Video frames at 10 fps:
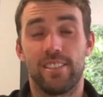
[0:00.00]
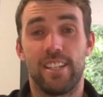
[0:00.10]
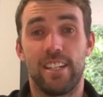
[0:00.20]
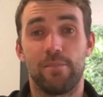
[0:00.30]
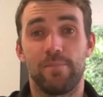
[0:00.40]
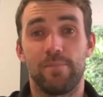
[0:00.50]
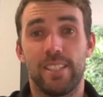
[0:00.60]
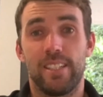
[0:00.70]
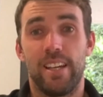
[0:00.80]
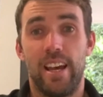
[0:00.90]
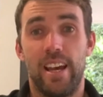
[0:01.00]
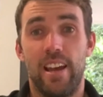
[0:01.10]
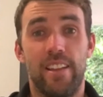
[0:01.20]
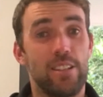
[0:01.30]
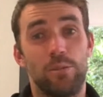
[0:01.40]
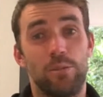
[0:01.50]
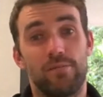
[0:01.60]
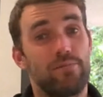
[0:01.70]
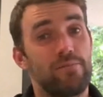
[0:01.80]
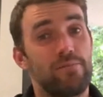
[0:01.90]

And that's what